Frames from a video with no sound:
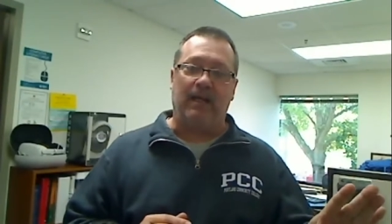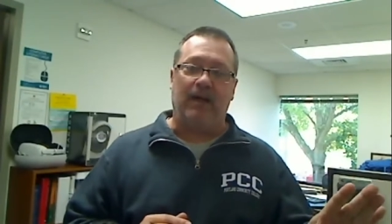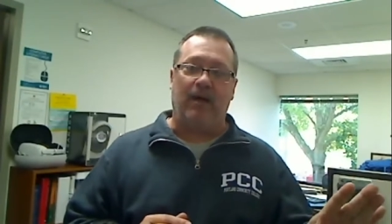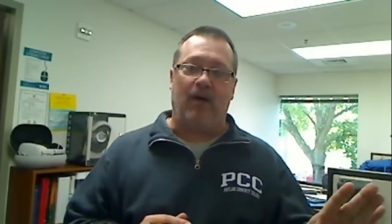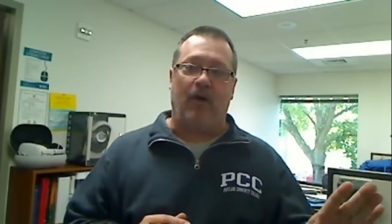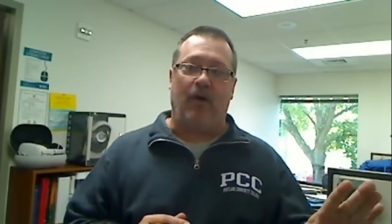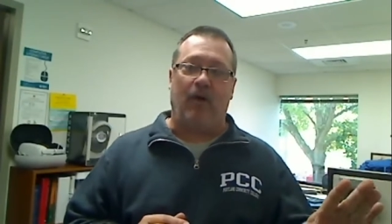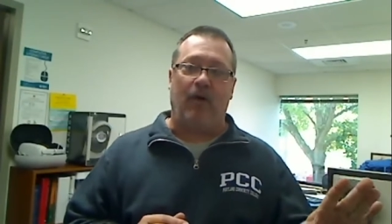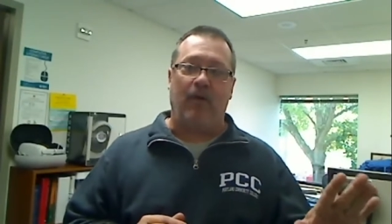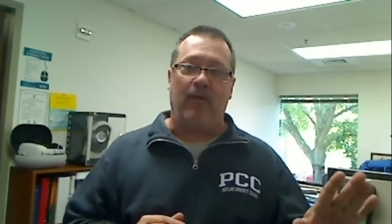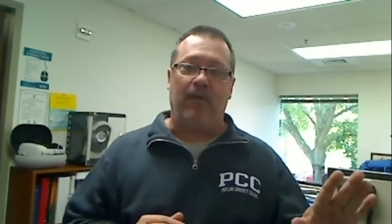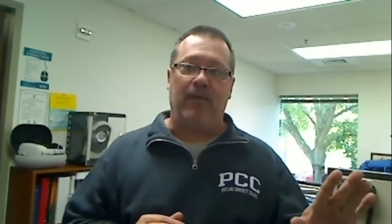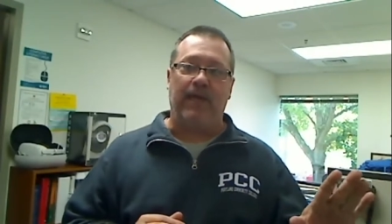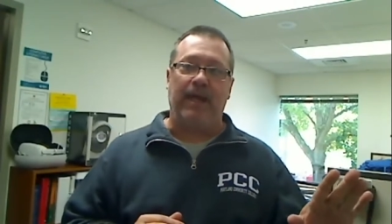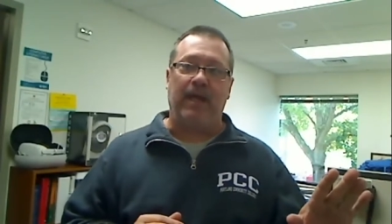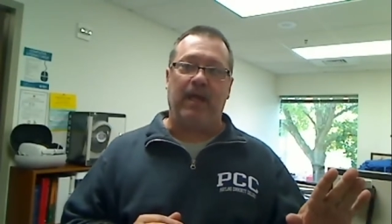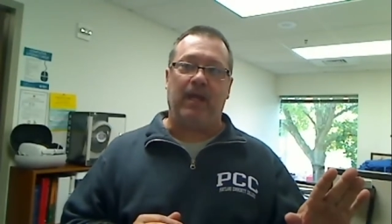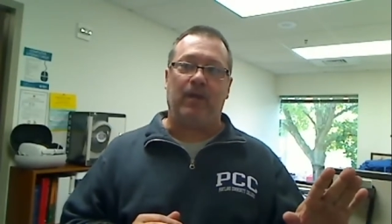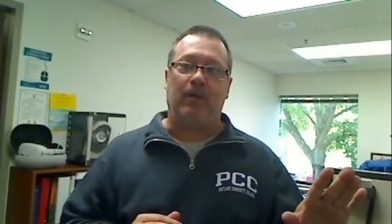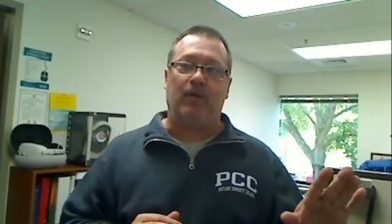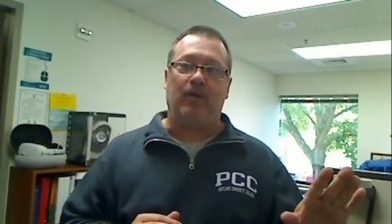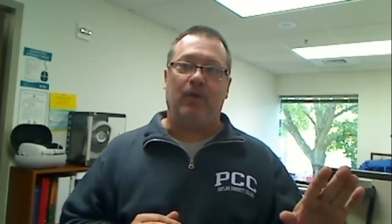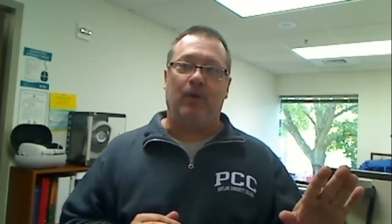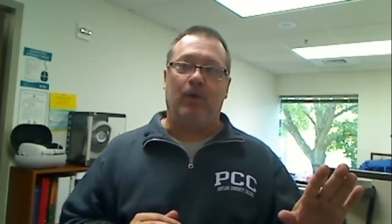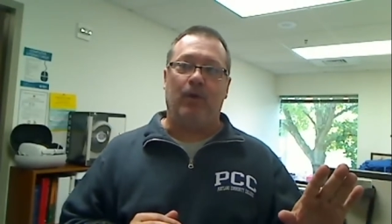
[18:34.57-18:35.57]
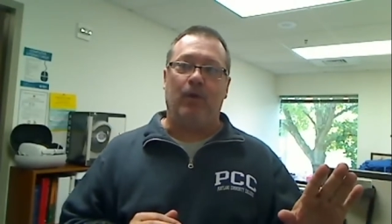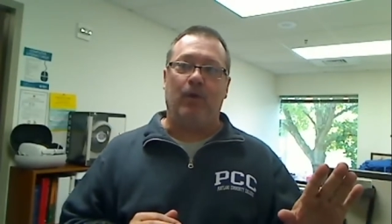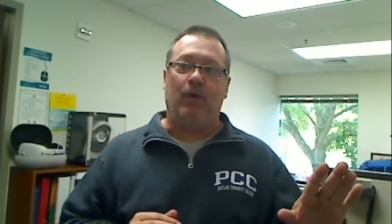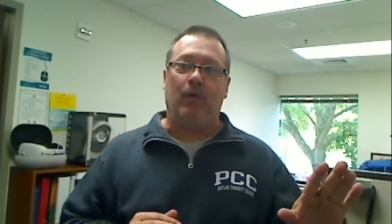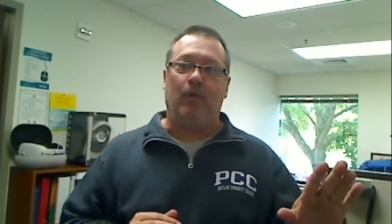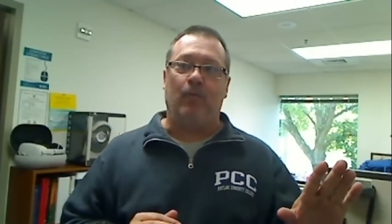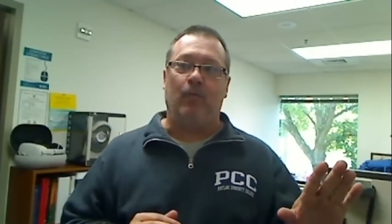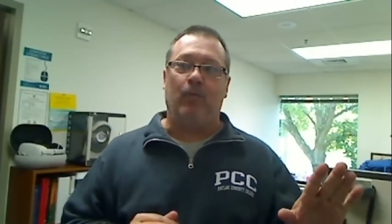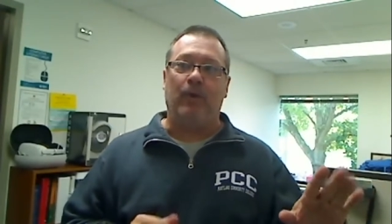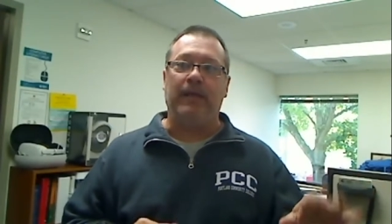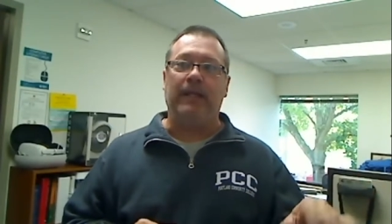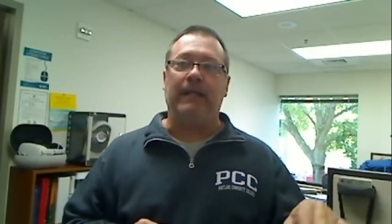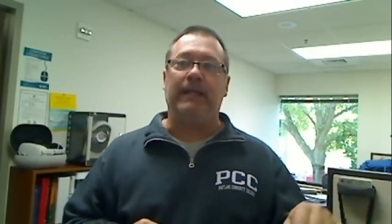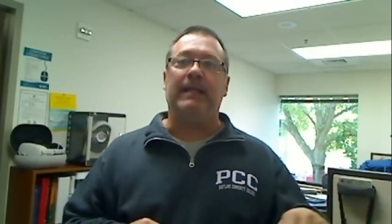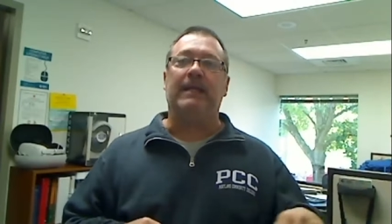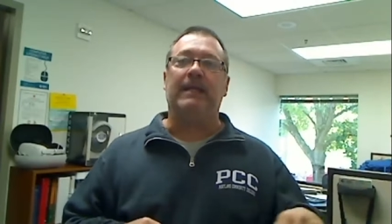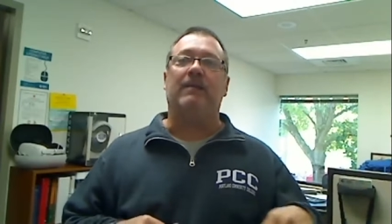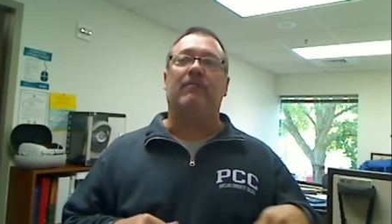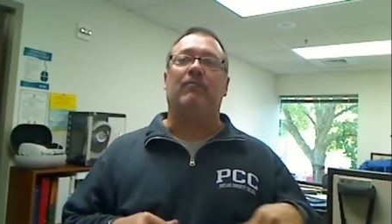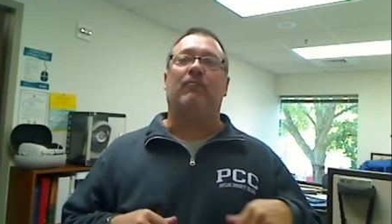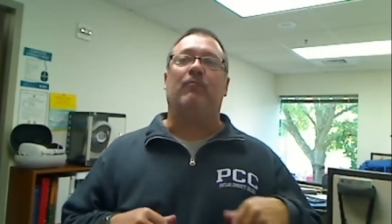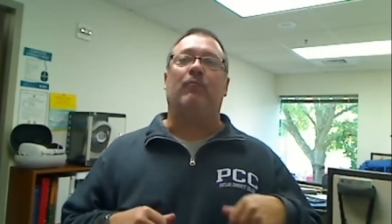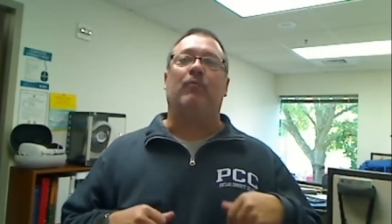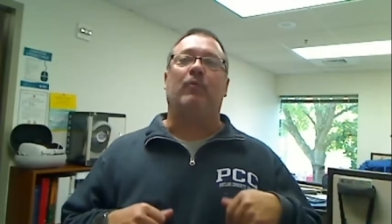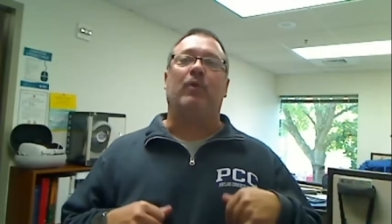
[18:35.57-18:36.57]
all they
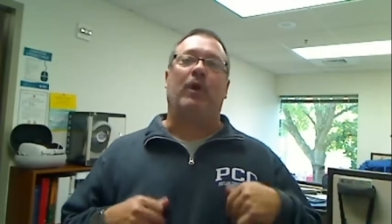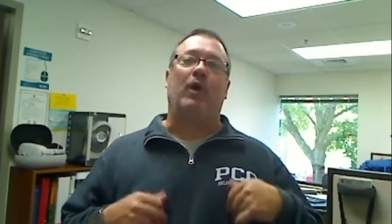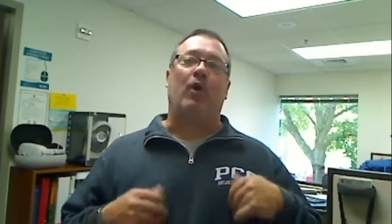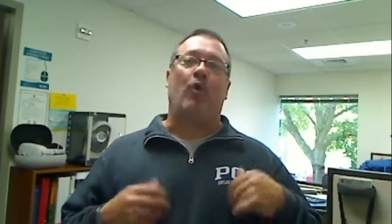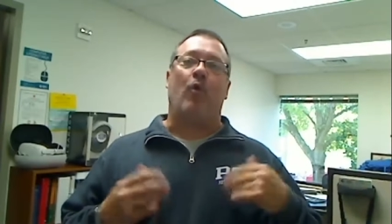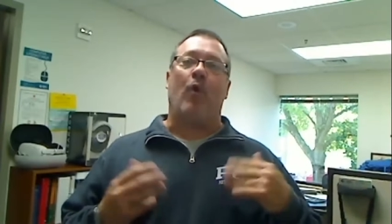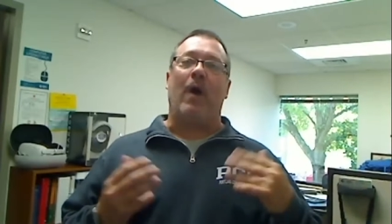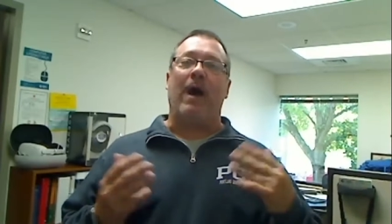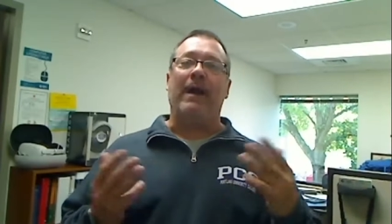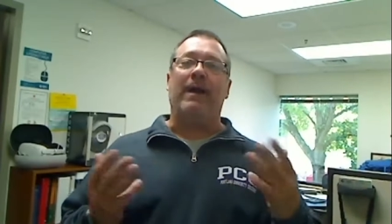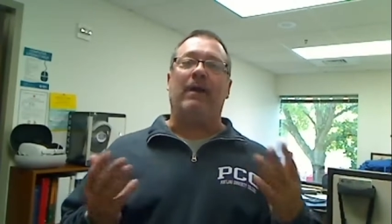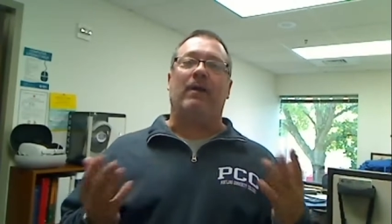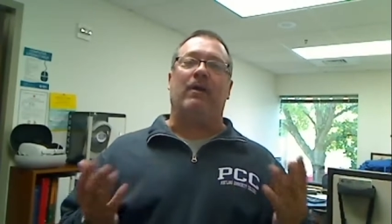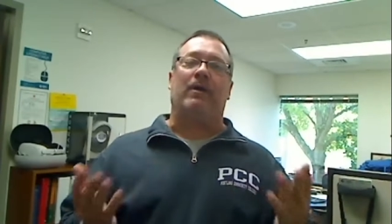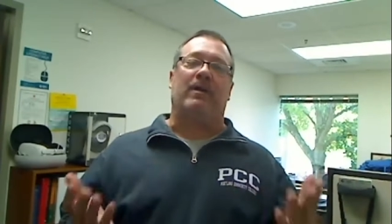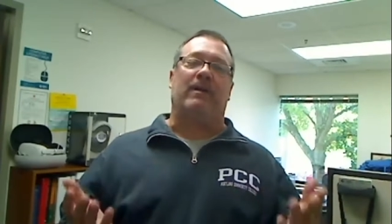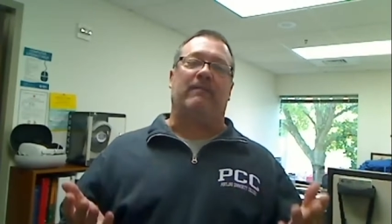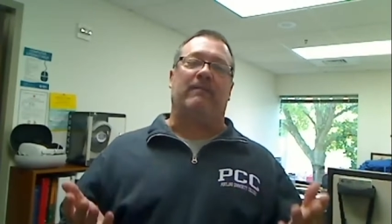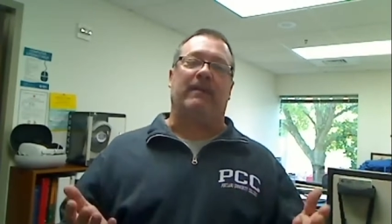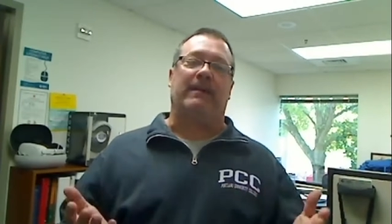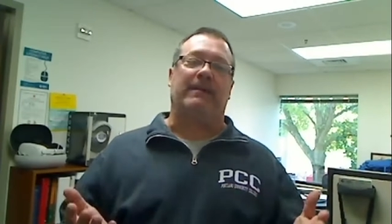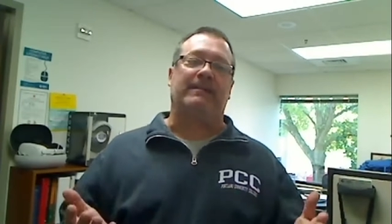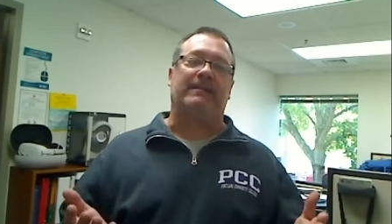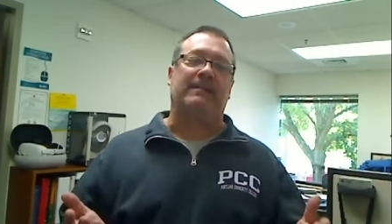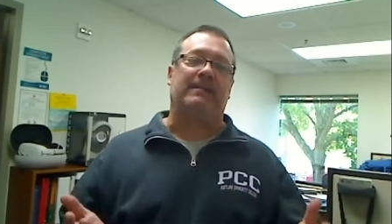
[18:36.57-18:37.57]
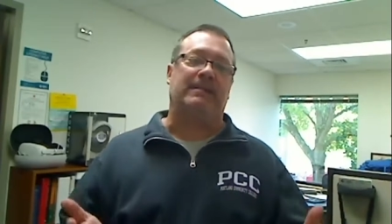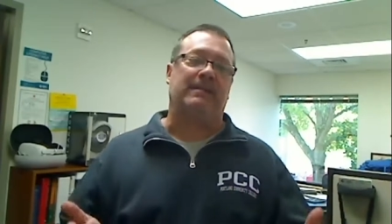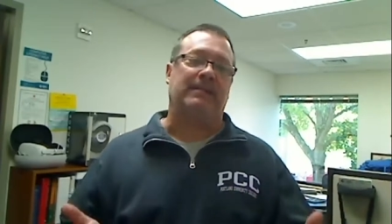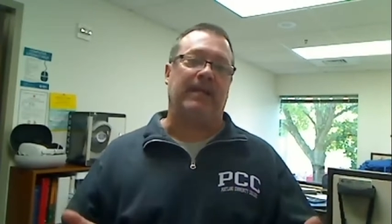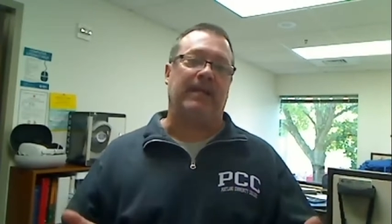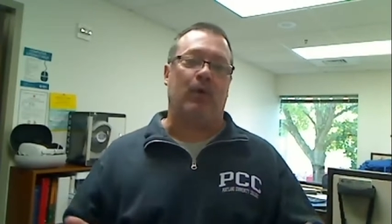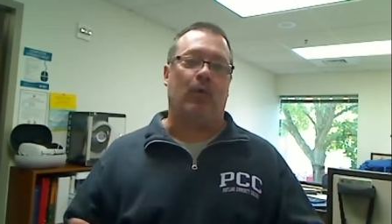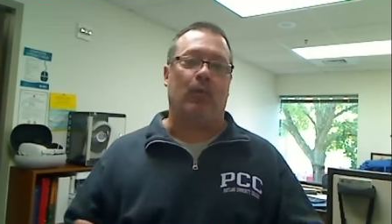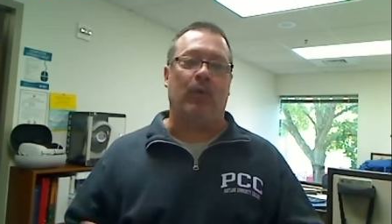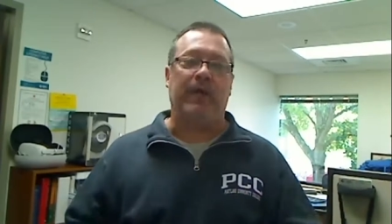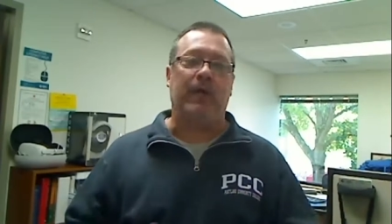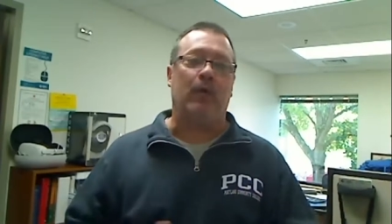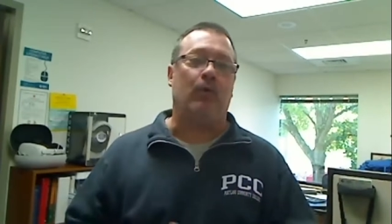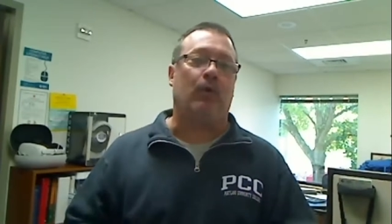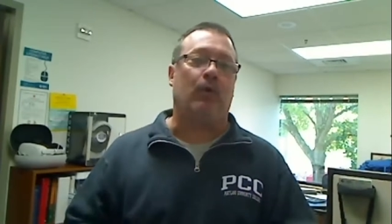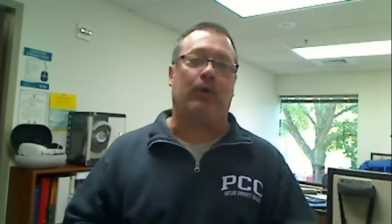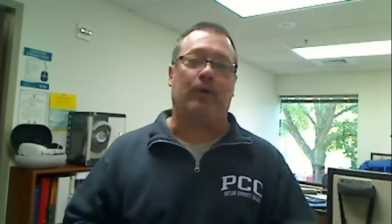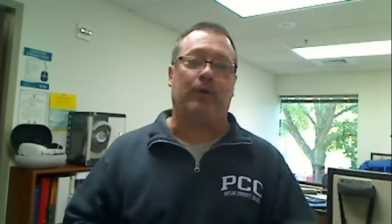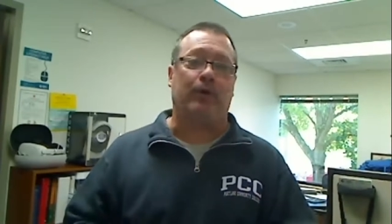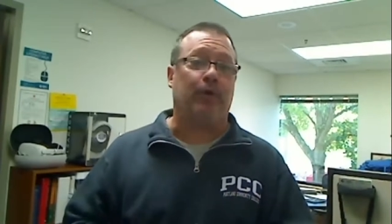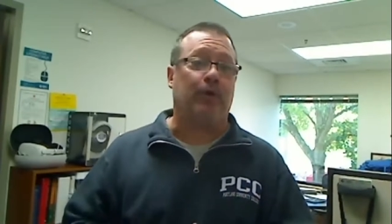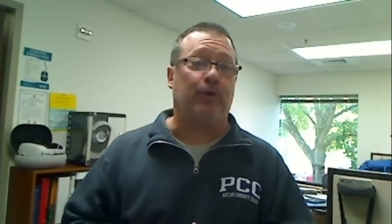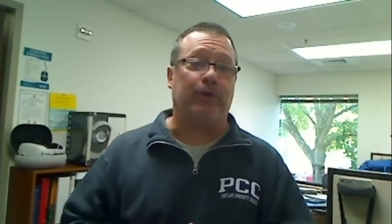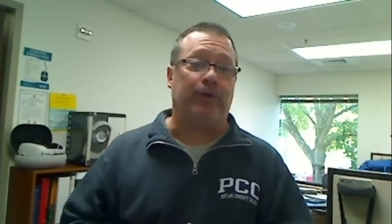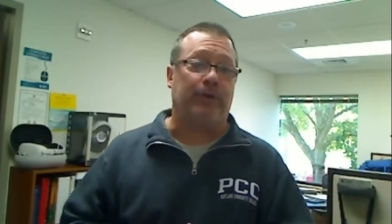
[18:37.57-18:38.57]
really required of us is that we were
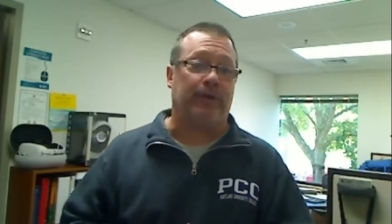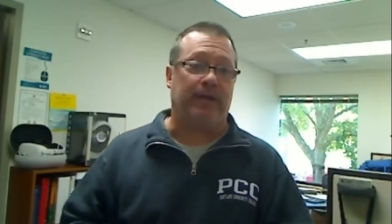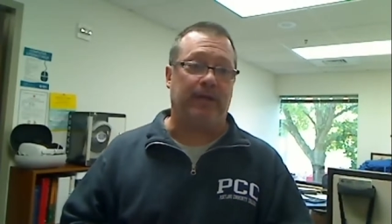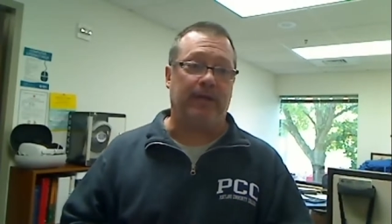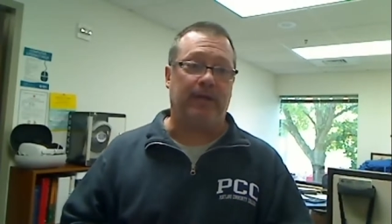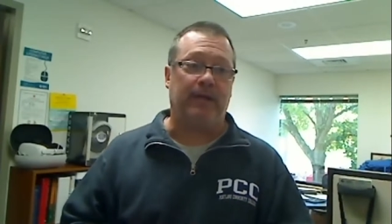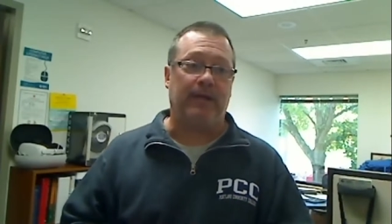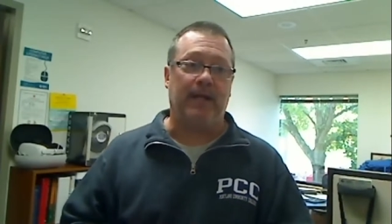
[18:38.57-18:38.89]
good.